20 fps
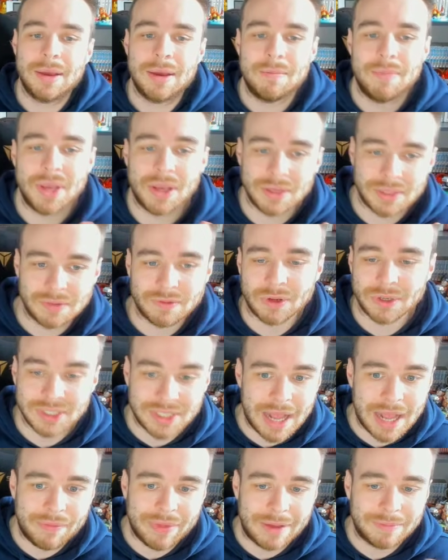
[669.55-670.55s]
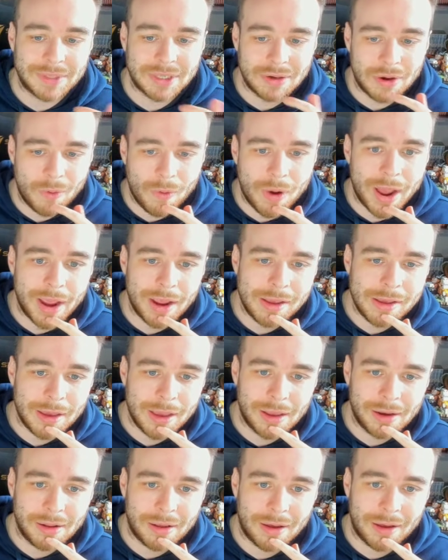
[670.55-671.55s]
because they've got Southampton away
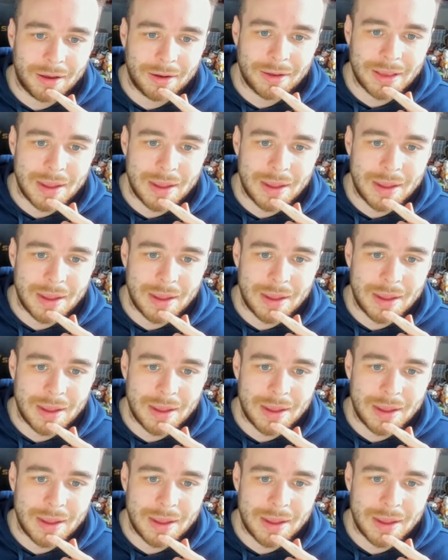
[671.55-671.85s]
in game